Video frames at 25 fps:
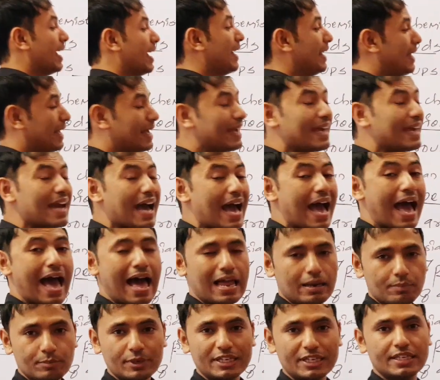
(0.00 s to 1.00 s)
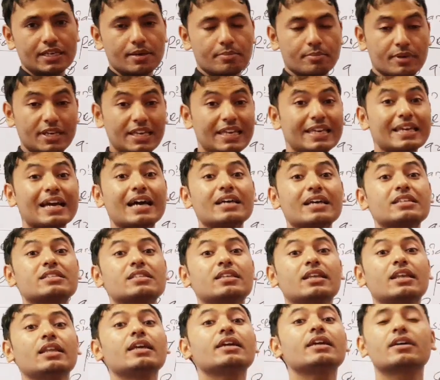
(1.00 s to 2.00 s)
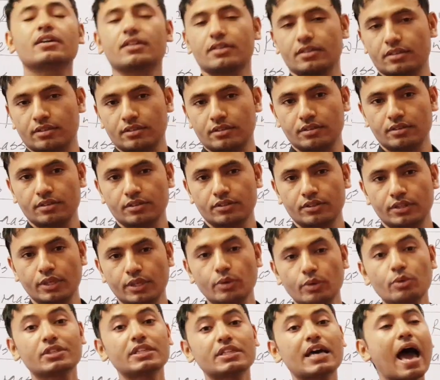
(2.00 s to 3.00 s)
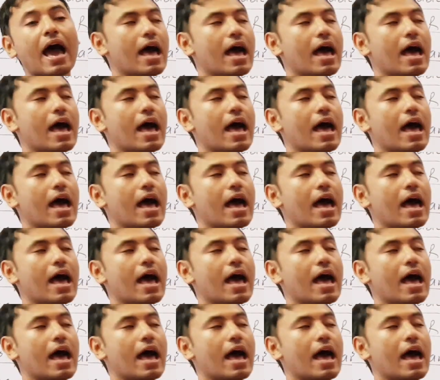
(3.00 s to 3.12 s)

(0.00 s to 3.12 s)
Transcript: aluminium, Ika silicon, they were the elements